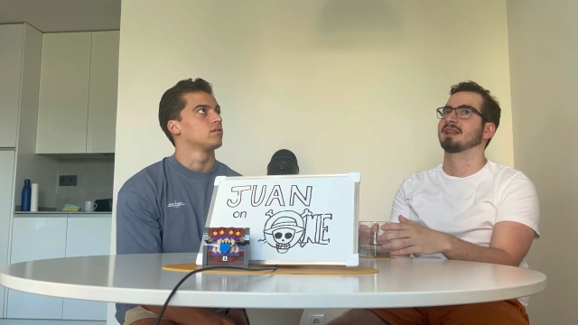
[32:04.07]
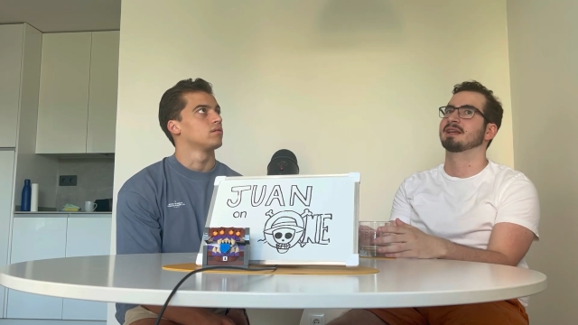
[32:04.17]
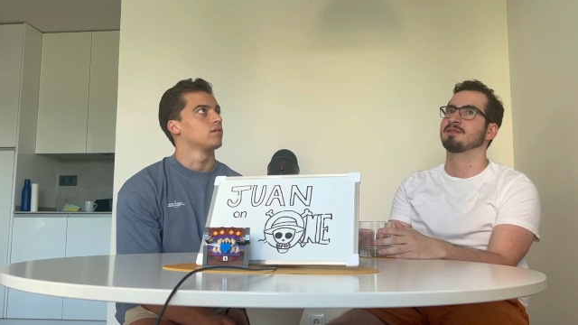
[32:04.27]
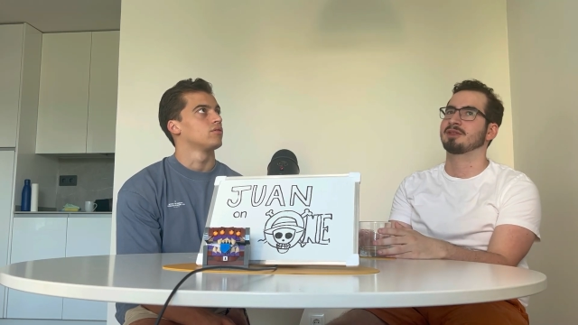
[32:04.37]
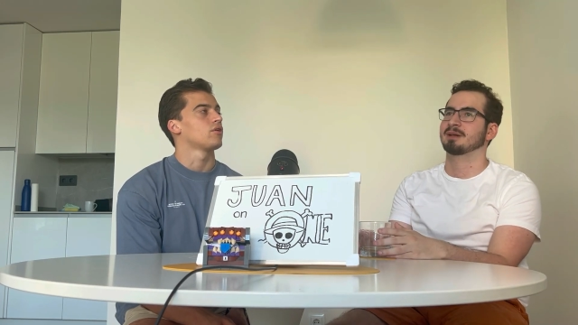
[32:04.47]
Speaker 1: Like
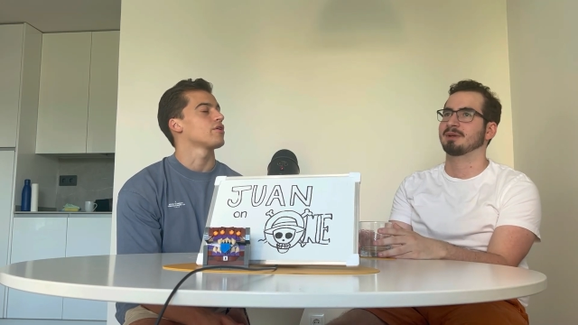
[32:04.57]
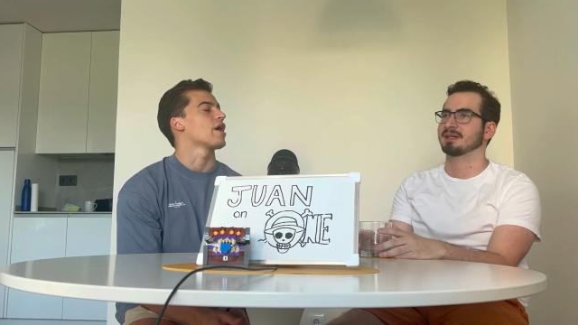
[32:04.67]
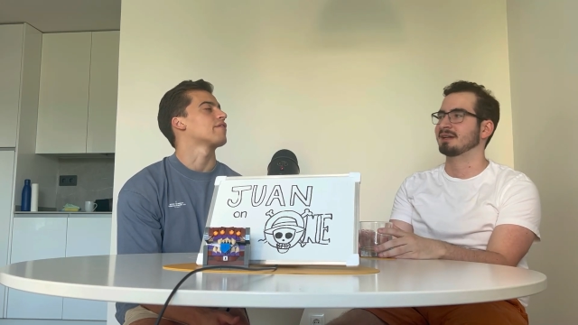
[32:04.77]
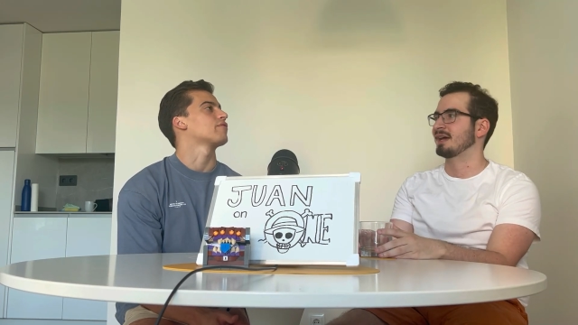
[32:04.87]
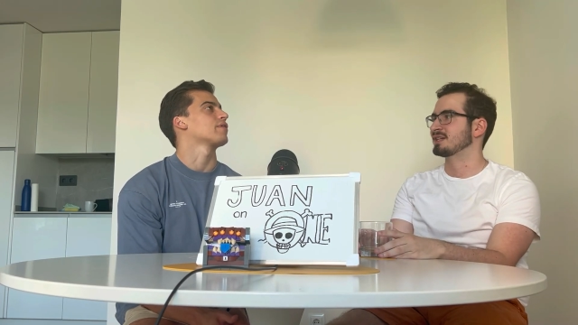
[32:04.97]
you think about like,
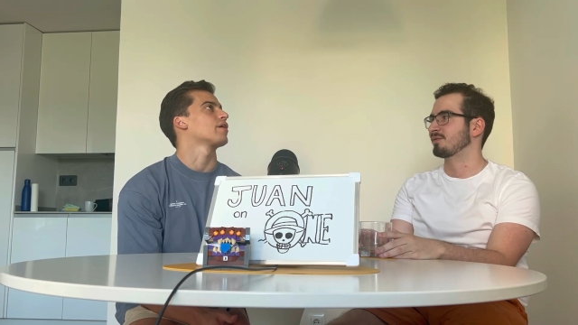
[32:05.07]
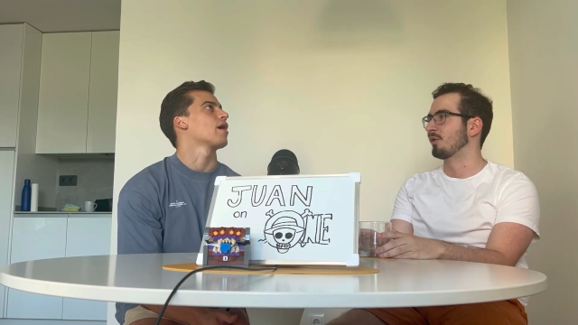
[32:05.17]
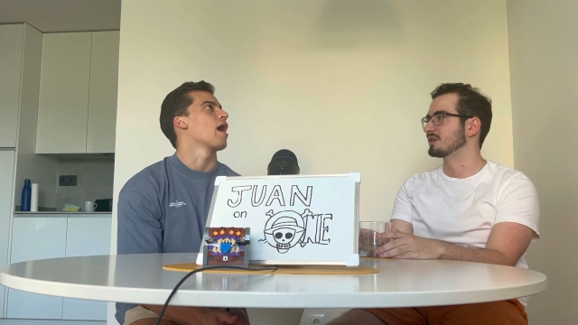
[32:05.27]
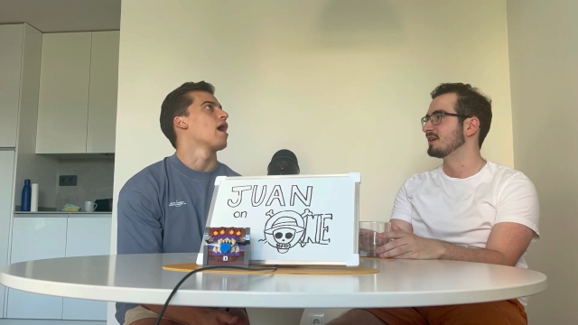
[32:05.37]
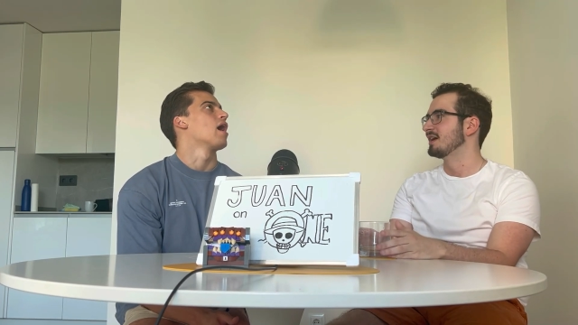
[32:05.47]
a nice
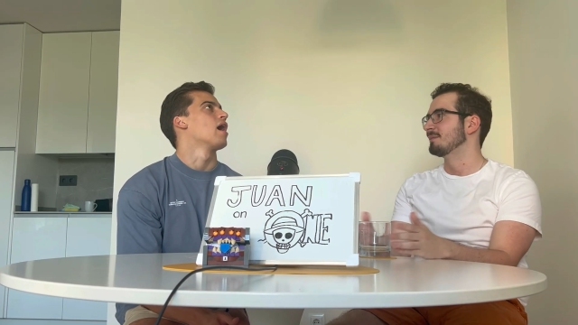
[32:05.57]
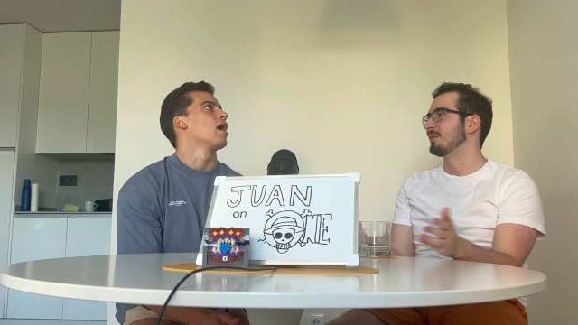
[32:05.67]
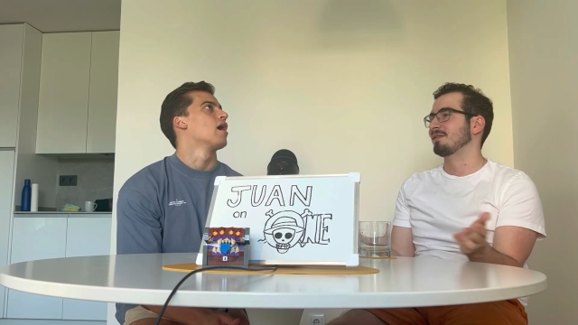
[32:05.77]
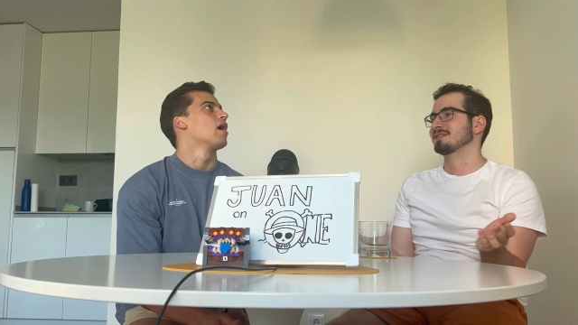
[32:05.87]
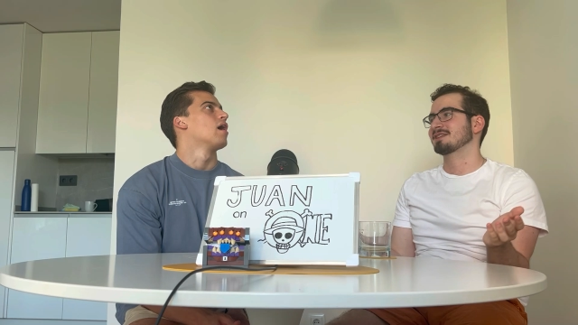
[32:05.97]
forest,
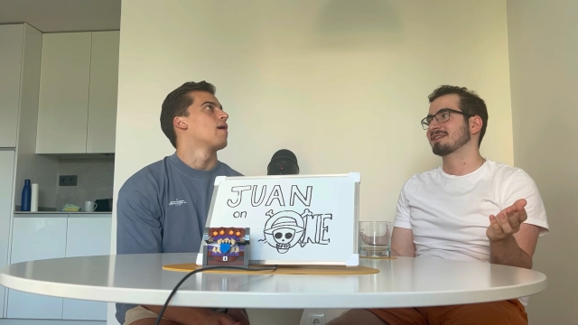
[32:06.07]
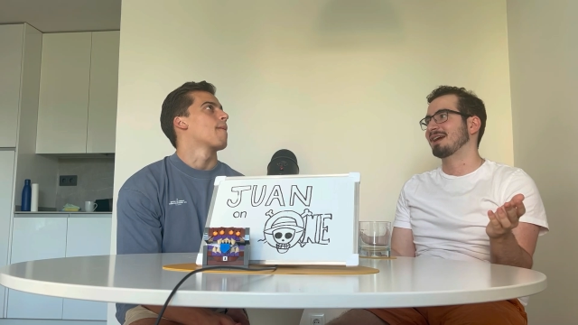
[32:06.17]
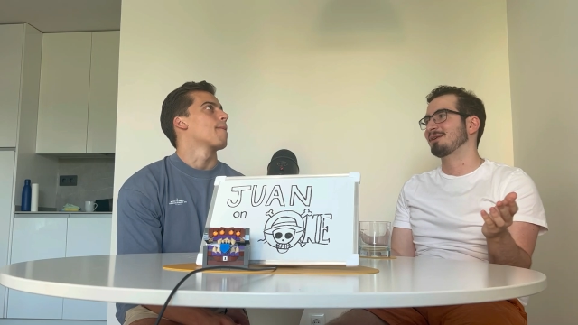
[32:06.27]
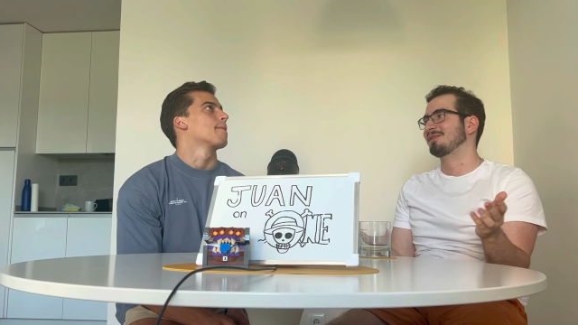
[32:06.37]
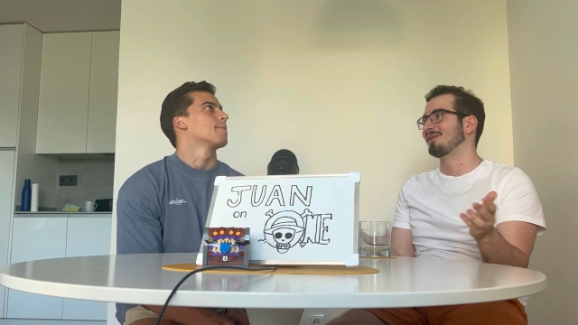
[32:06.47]
but if it's a scary